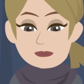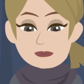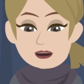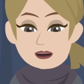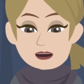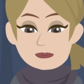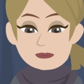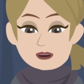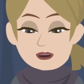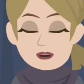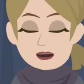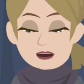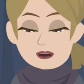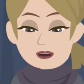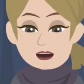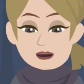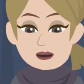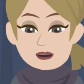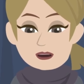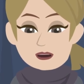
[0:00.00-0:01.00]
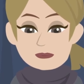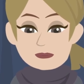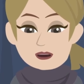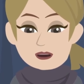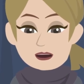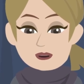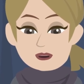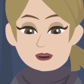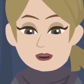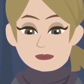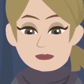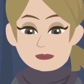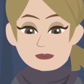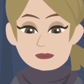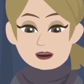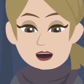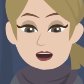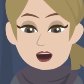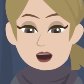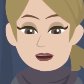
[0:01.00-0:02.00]
You would be unwilling to ever
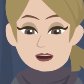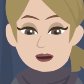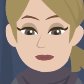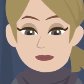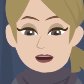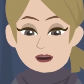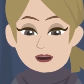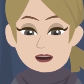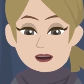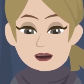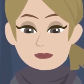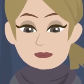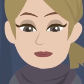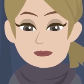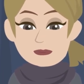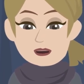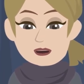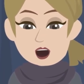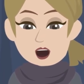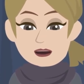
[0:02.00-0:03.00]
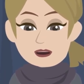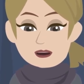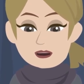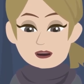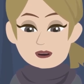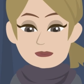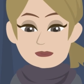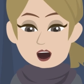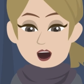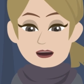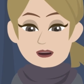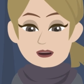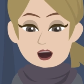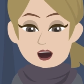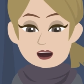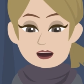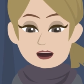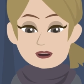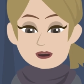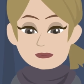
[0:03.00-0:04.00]
get out into a new one. You would be
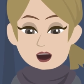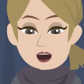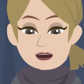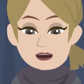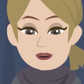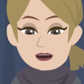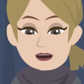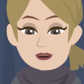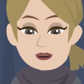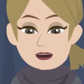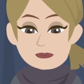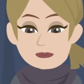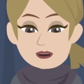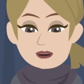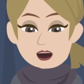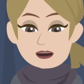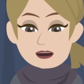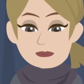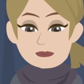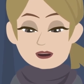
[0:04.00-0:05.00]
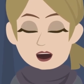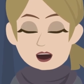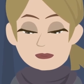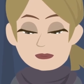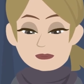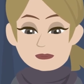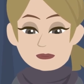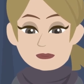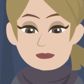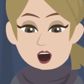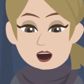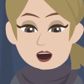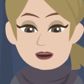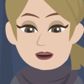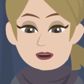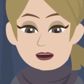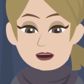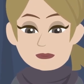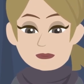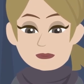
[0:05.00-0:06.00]
unwilling to ever take a chance on
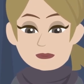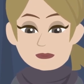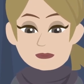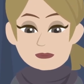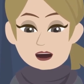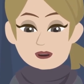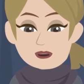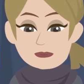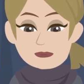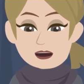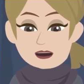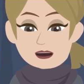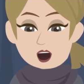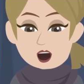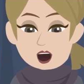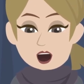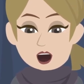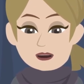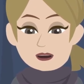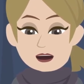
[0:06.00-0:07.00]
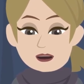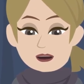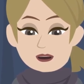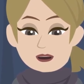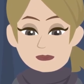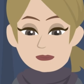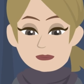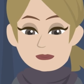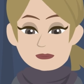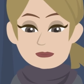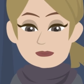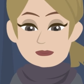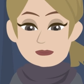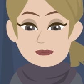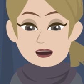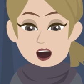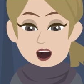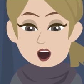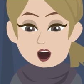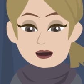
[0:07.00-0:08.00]
expansion, which is inevitable. You
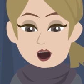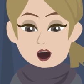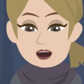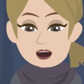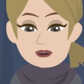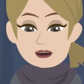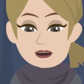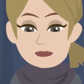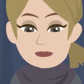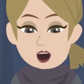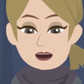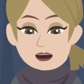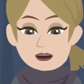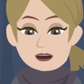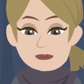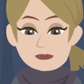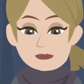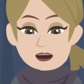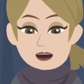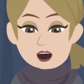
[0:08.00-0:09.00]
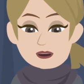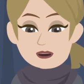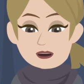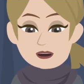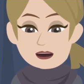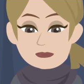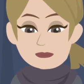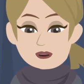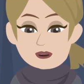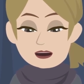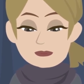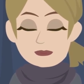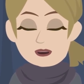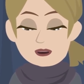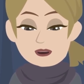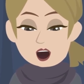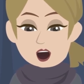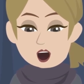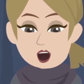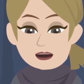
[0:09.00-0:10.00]
got to go with the flow of expansion, which means you've
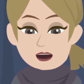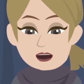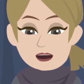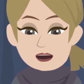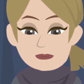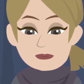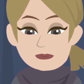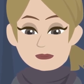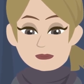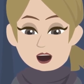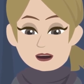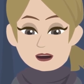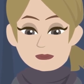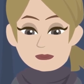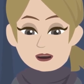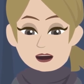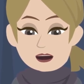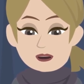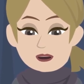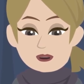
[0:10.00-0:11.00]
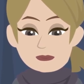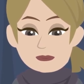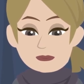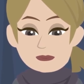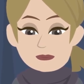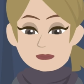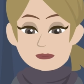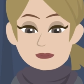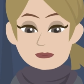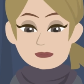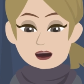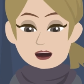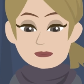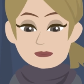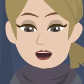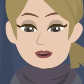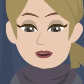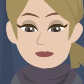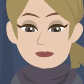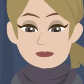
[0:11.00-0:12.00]
got to go with the flow of contrast, which
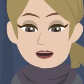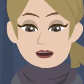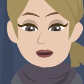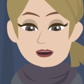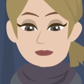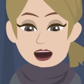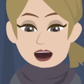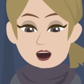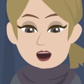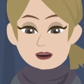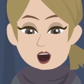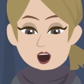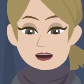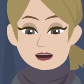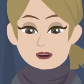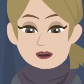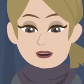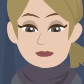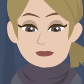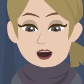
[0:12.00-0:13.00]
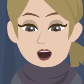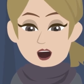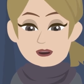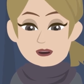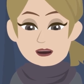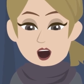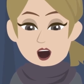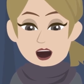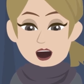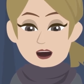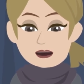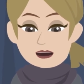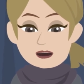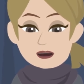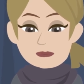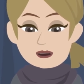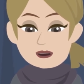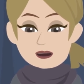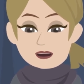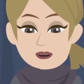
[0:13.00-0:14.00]
means you've got to go with the flow of variety,
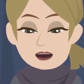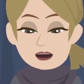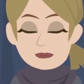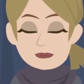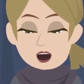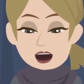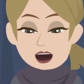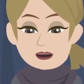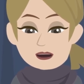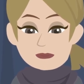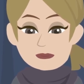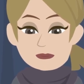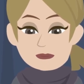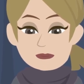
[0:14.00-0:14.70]
which means you've got to.